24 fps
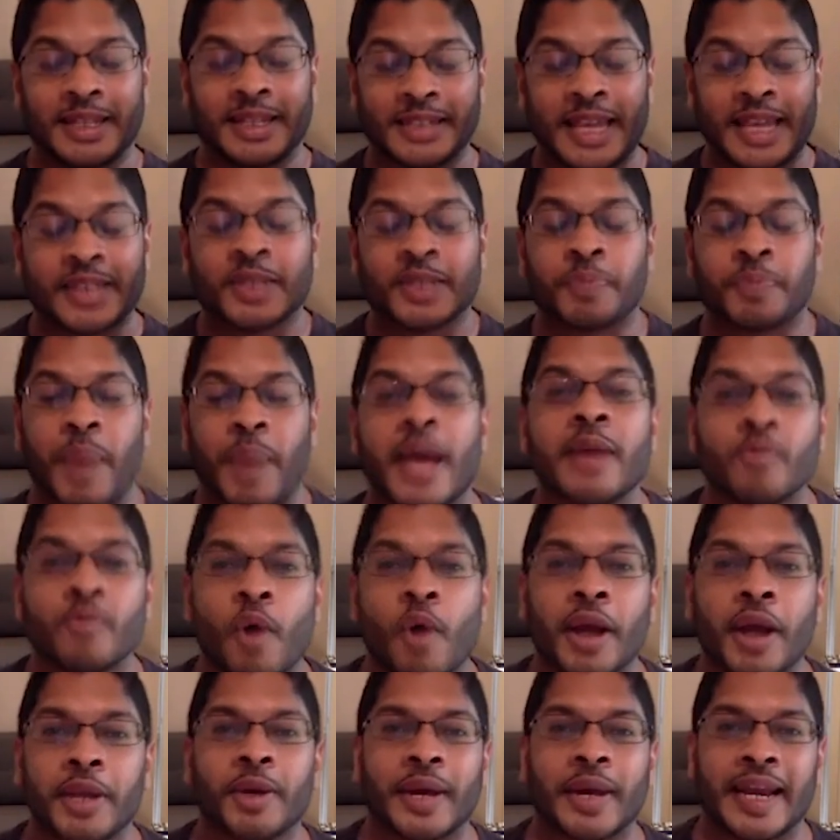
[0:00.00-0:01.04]
explain
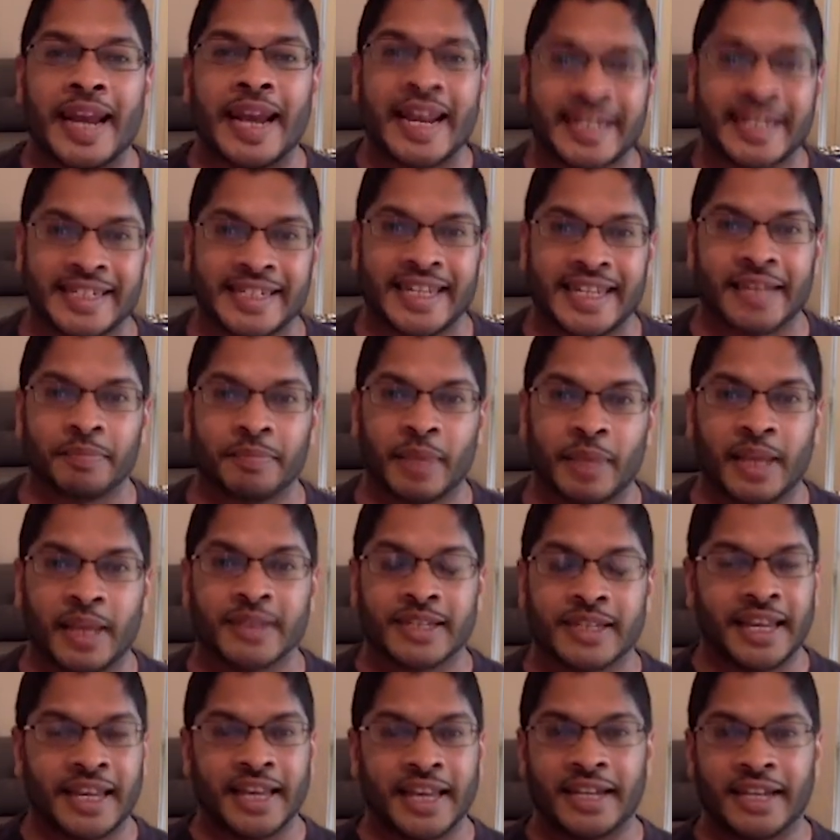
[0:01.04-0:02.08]
why you're connecting, because
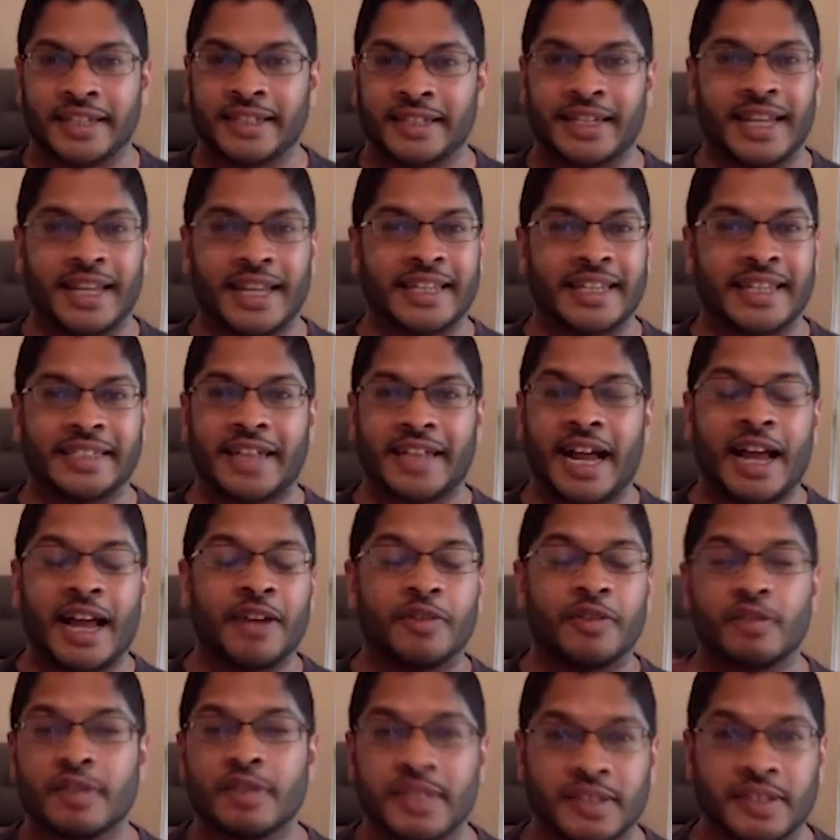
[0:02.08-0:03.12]
I get like
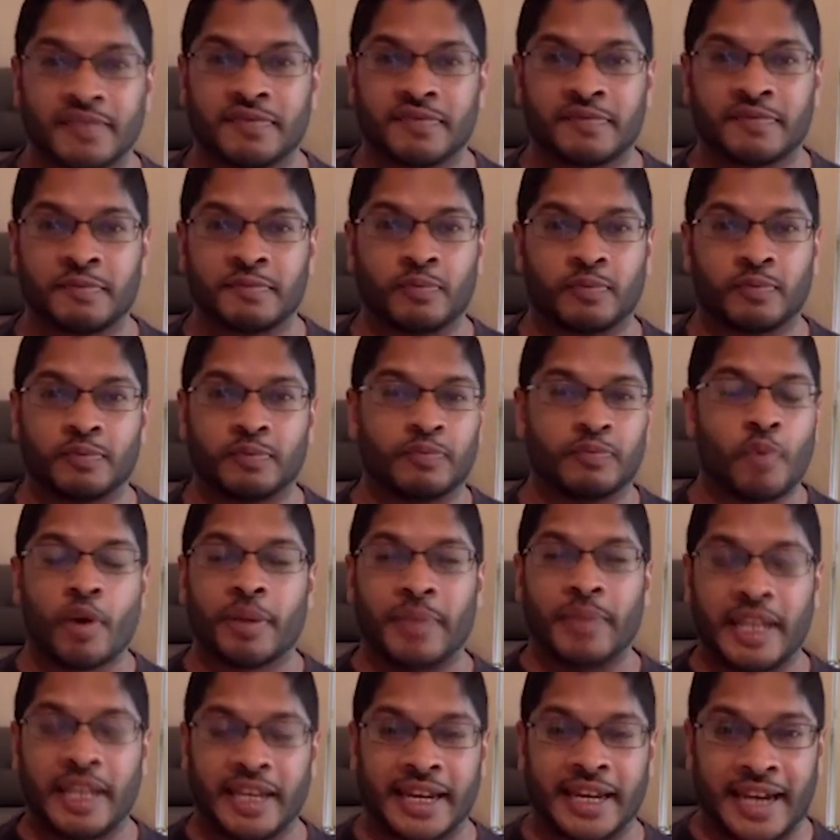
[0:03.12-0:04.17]
hundreds of
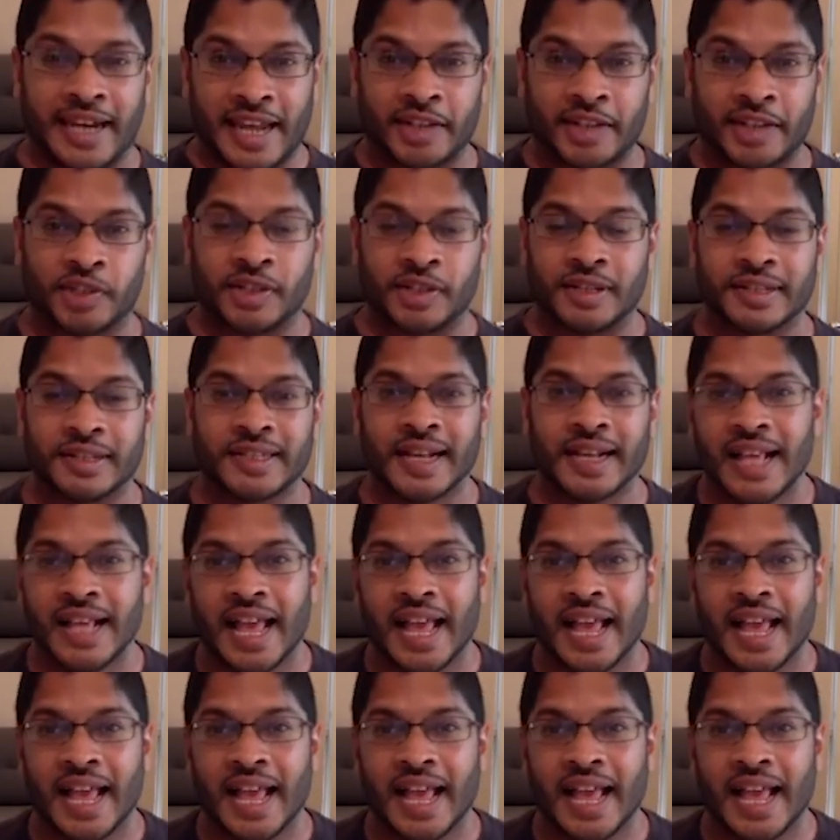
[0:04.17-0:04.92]
wannabe connections,